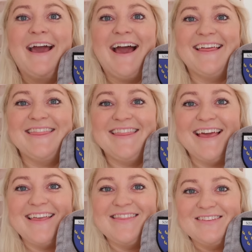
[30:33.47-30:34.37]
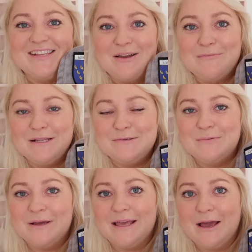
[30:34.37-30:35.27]
And then the second place we
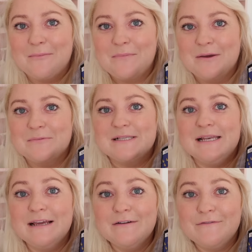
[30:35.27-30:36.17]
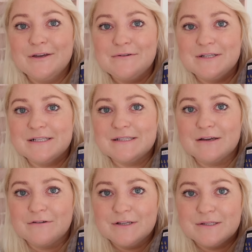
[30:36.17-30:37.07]
went camping was Lingfield in Surrey.